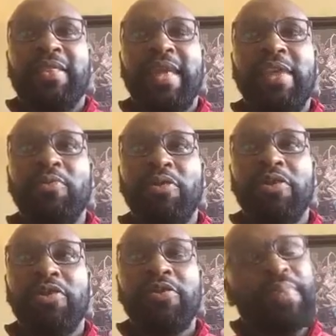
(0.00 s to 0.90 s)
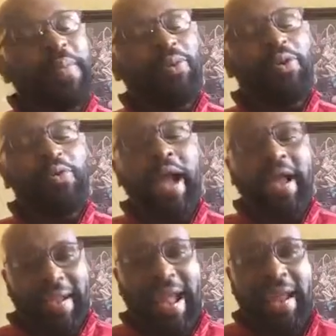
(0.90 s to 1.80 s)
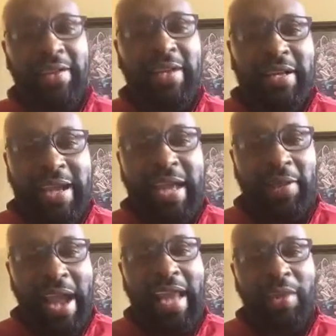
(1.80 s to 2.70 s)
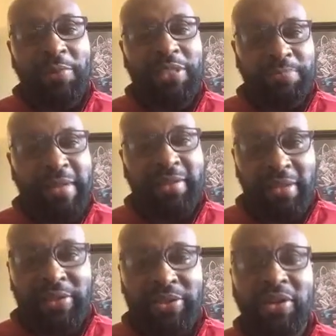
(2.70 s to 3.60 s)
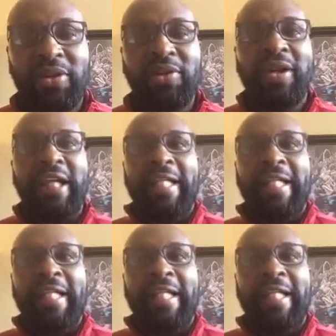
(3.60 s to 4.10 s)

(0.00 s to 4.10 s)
they were people who I kind of highly respected also.